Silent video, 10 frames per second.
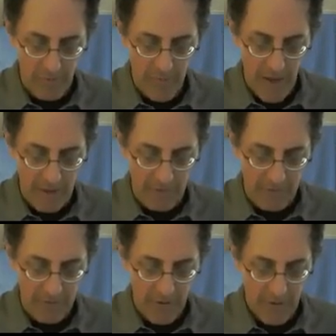
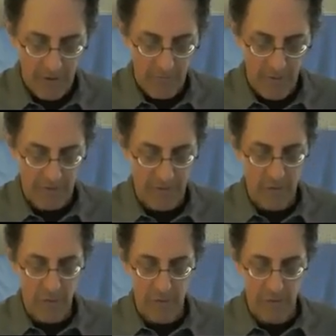minus the mass of the
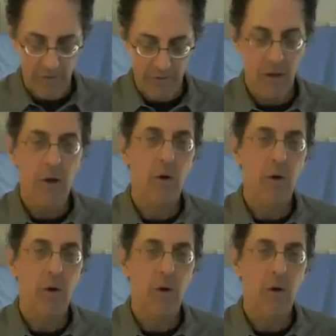nucleus,